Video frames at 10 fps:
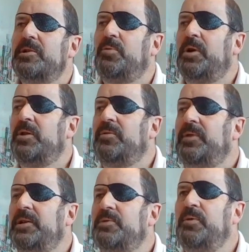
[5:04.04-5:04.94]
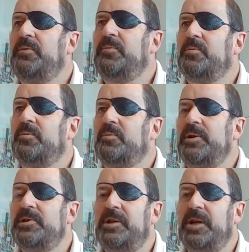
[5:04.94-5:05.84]
So one of the things we've
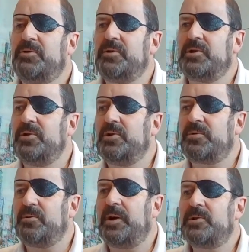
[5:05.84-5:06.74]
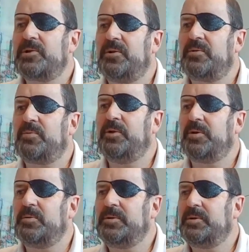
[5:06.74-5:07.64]
recently introduced through our software
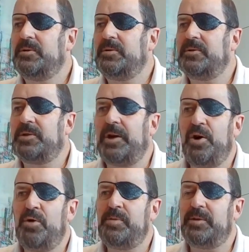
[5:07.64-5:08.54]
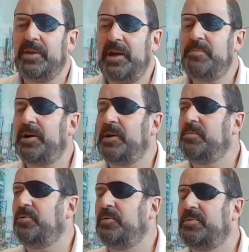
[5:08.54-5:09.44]
to help in that
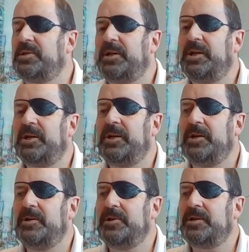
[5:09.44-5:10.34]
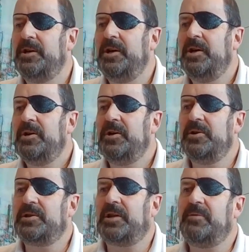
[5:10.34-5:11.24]
pain point particularly is
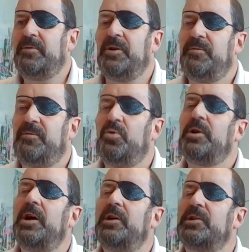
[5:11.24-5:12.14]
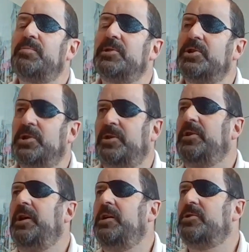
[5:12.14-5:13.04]
giving a forecast position
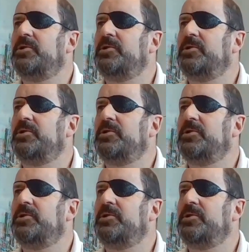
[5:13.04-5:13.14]
of the